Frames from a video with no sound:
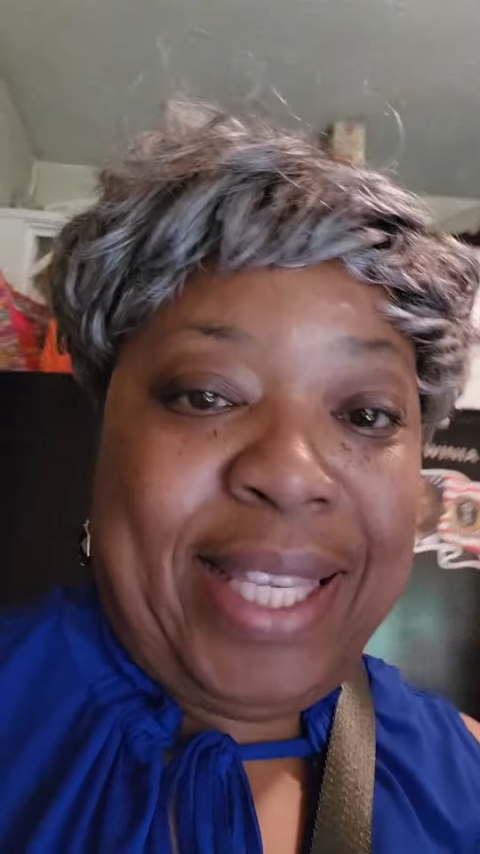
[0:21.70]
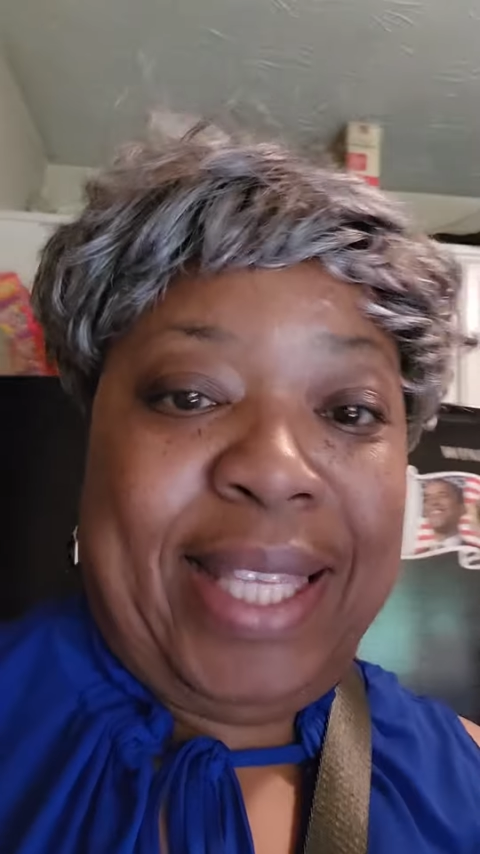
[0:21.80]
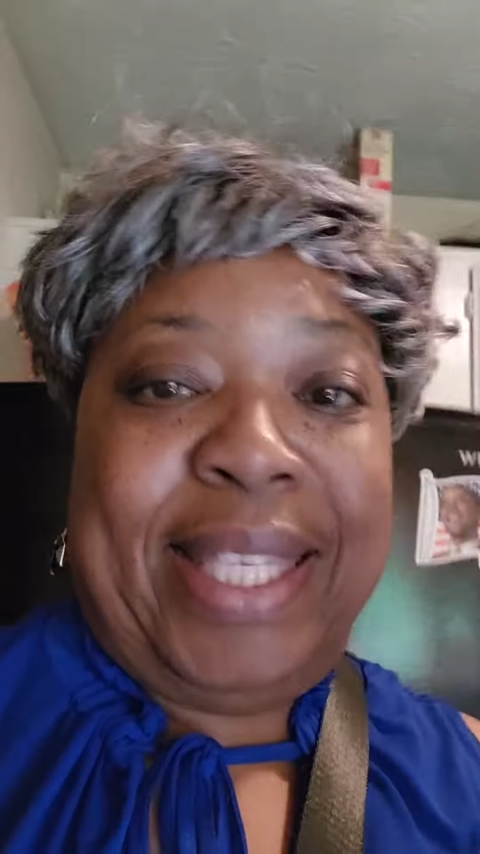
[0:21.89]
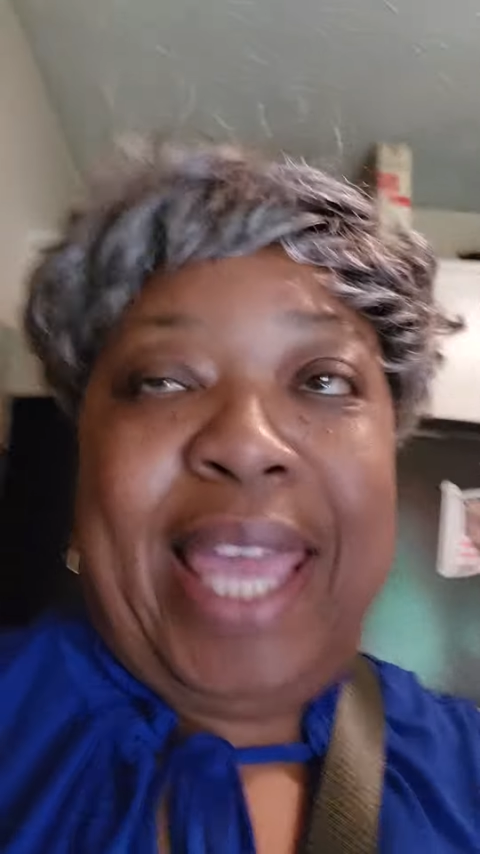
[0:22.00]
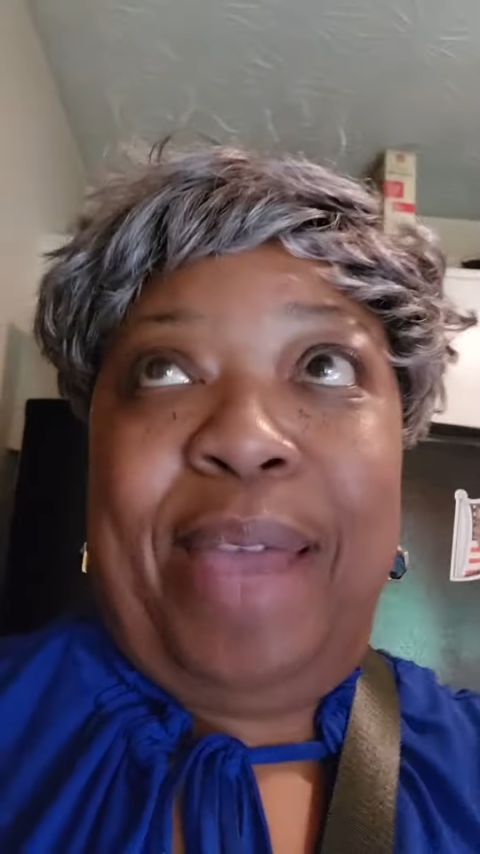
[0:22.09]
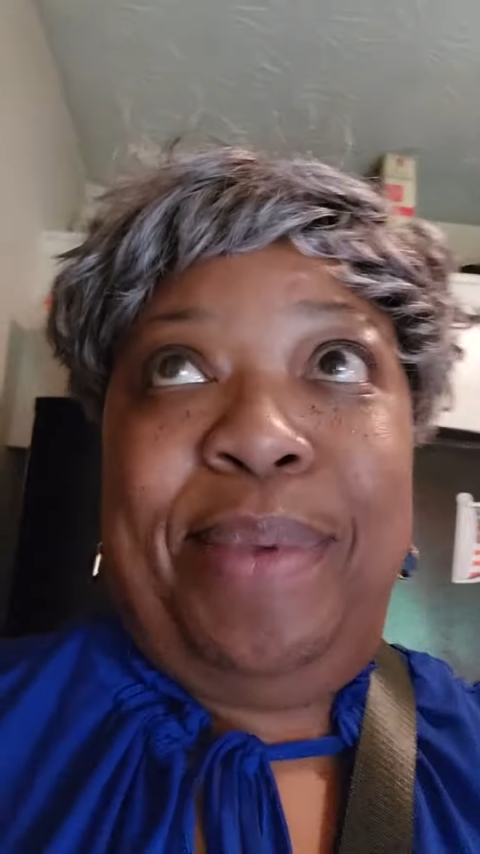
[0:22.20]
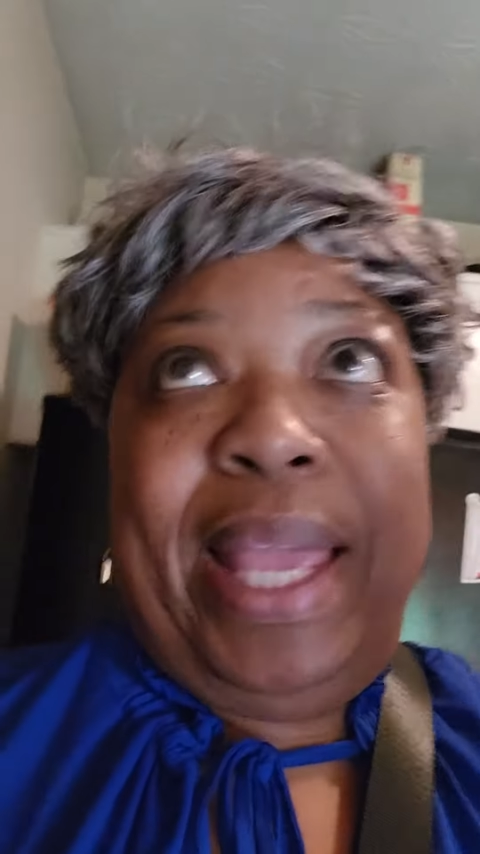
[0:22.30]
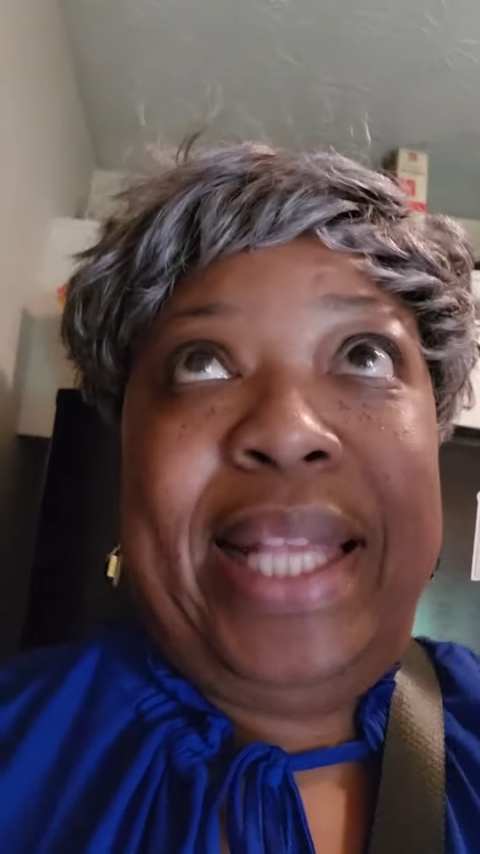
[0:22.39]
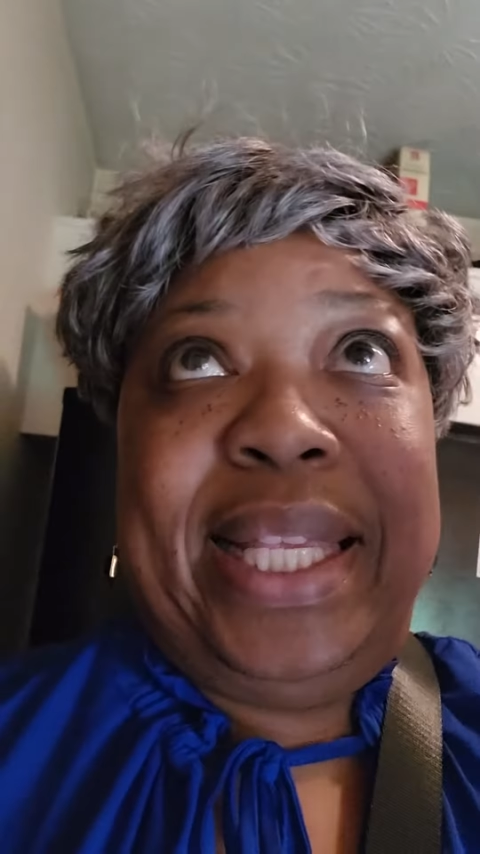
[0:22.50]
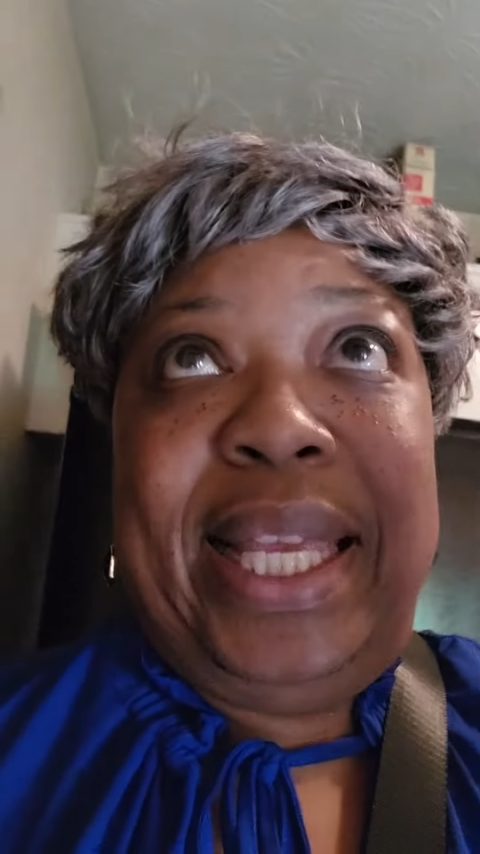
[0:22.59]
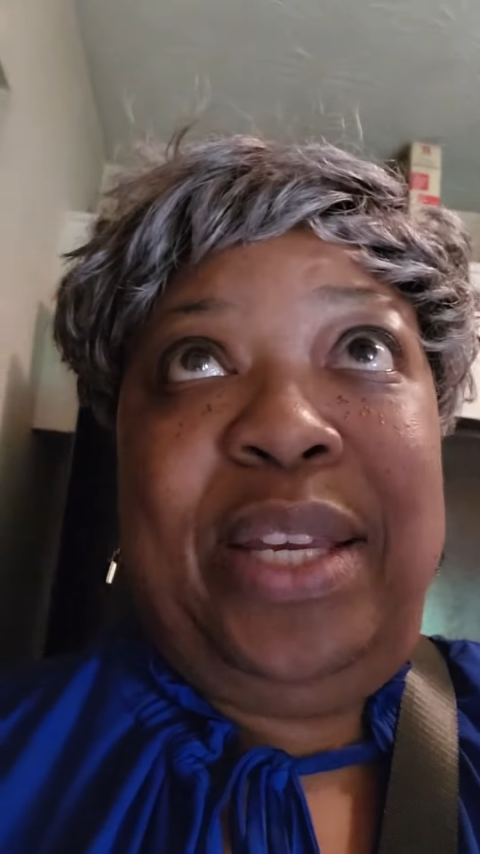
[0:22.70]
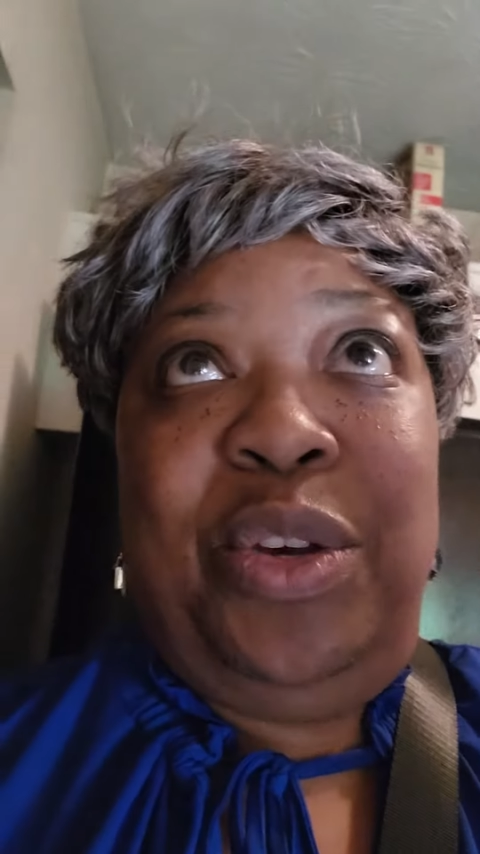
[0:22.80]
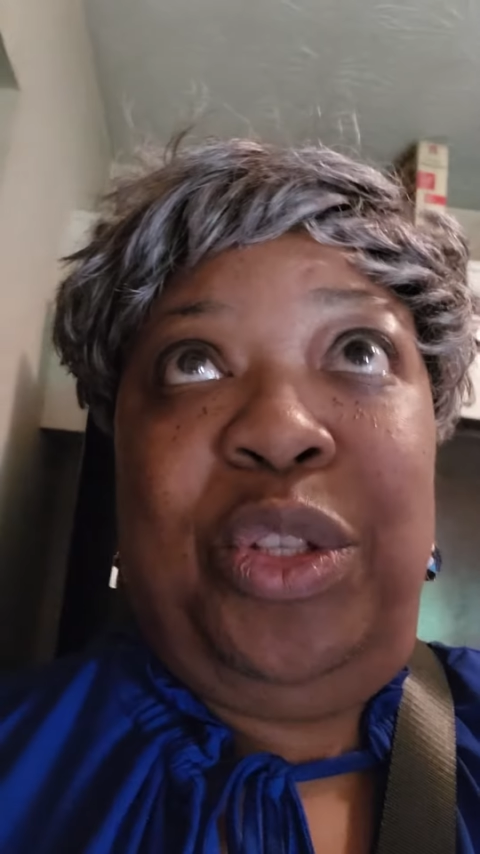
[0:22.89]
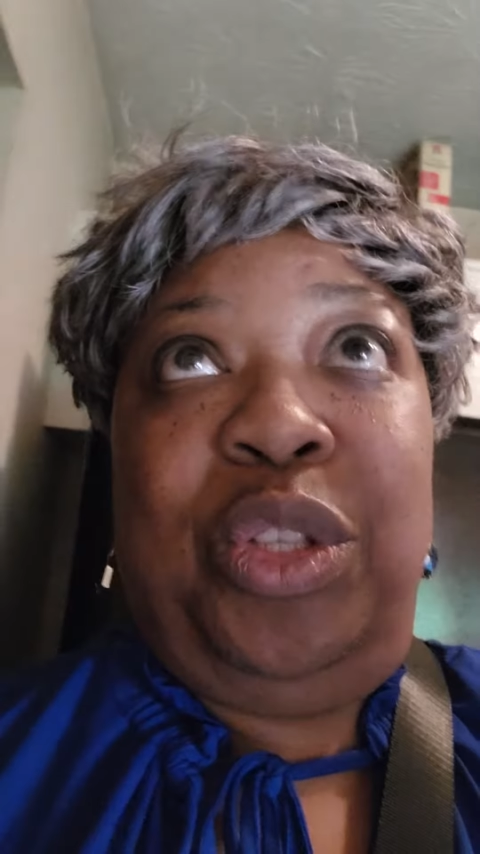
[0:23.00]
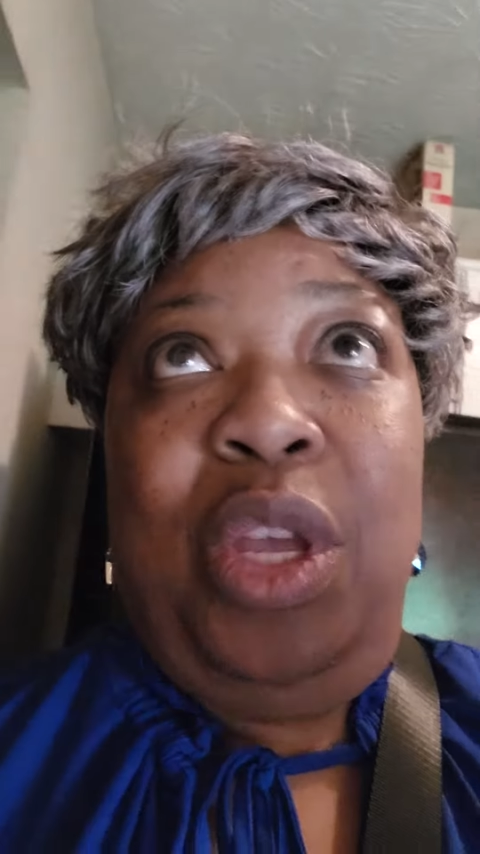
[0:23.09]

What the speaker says: that say up there. Say cook.